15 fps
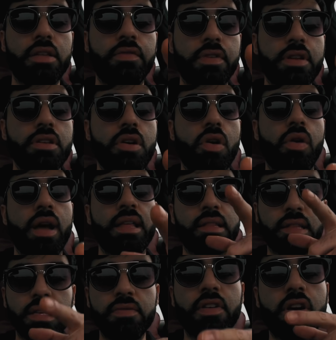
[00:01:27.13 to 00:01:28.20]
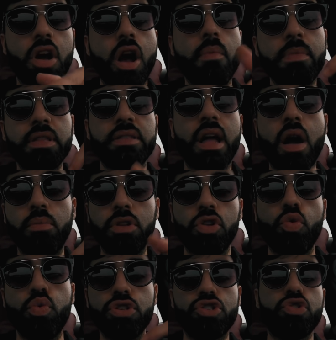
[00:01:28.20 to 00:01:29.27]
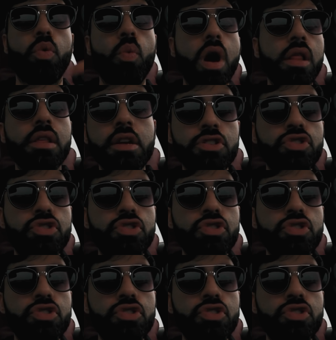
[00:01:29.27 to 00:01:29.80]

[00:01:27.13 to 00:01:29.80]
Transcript: the video, and leave a comment down below with your wallet